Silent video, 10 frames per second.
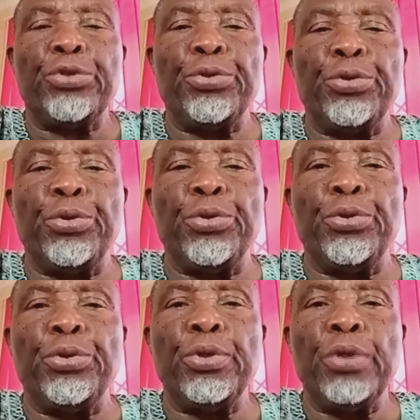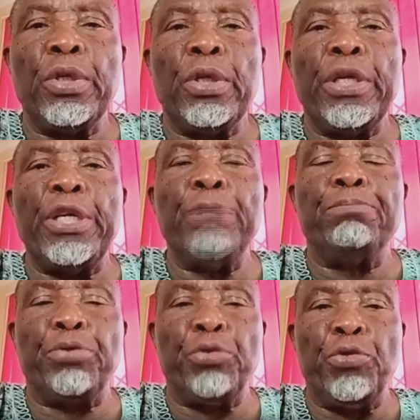to
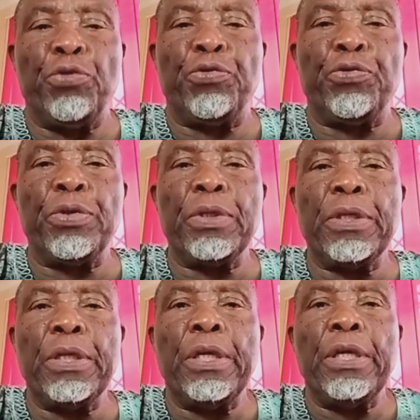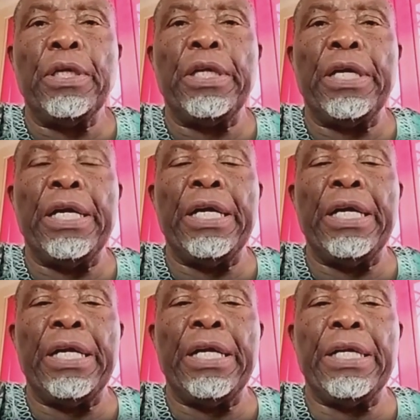improve
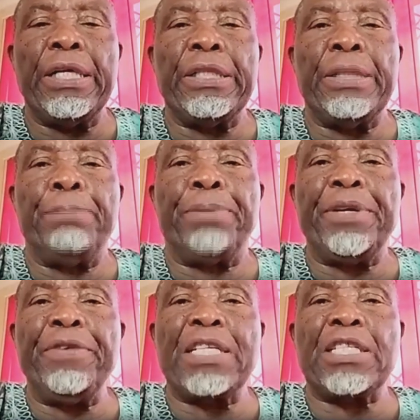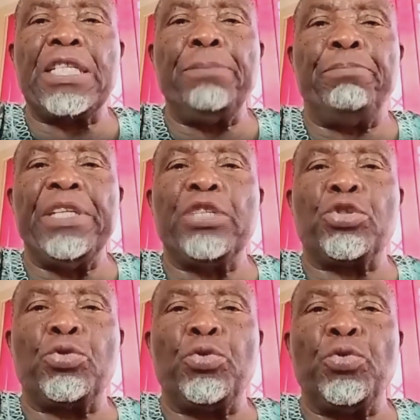the previously built
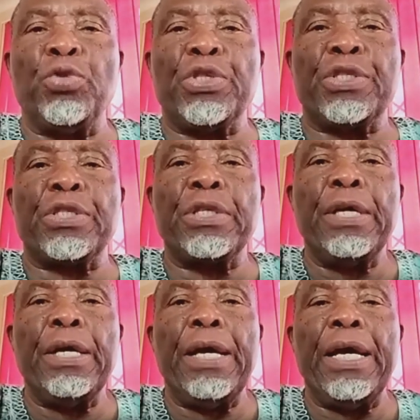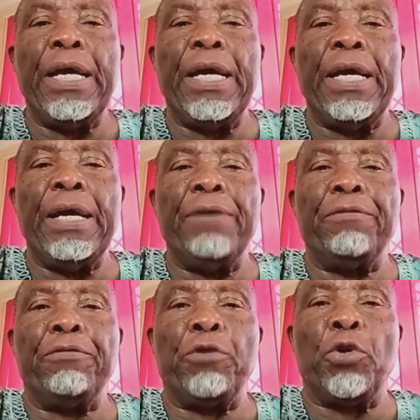schools
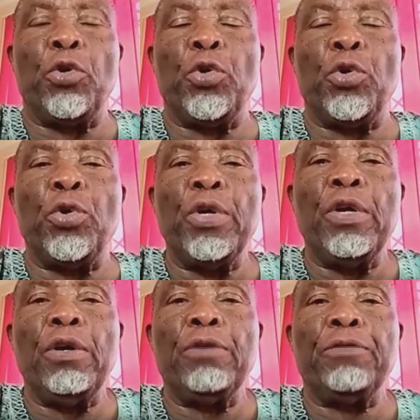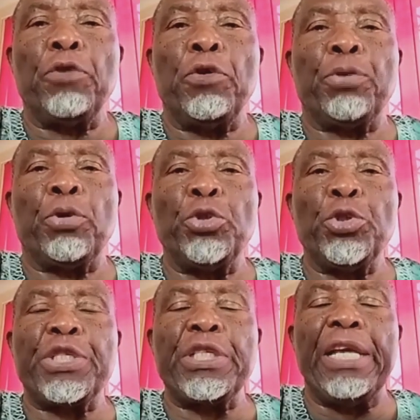for for
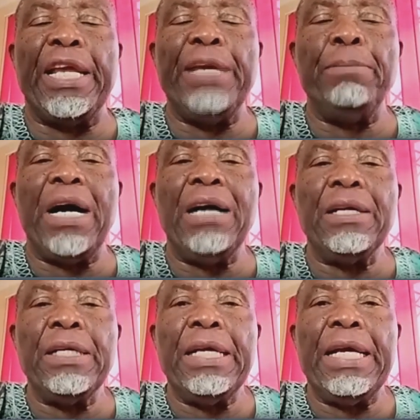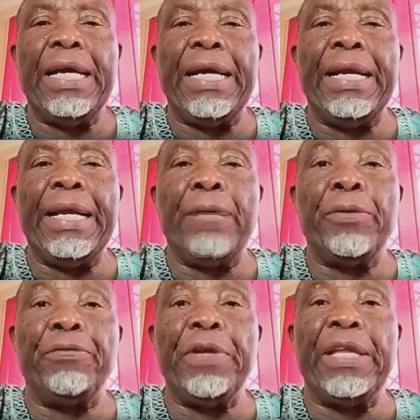producing labor. And uh,
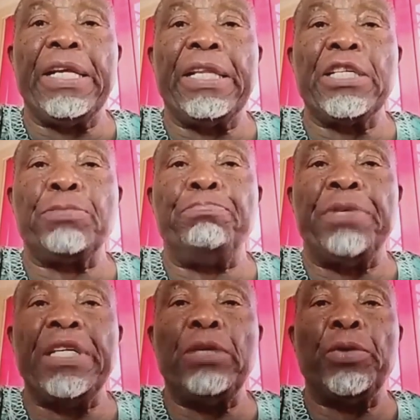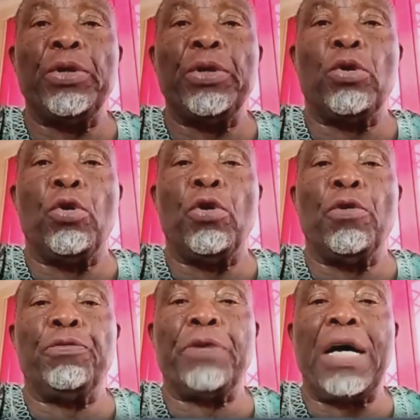we feel that this bill will
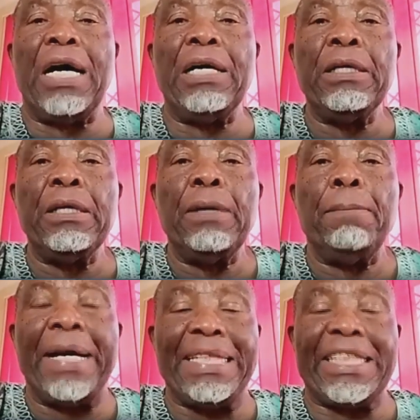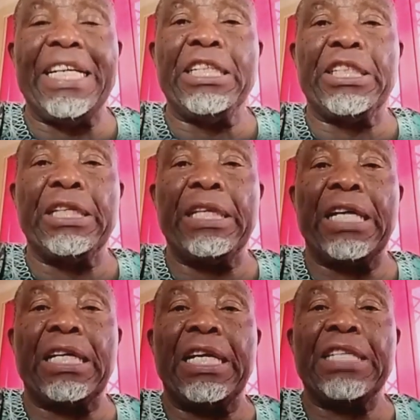go far by changing
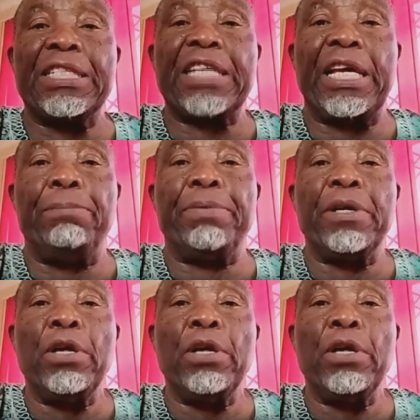that landscape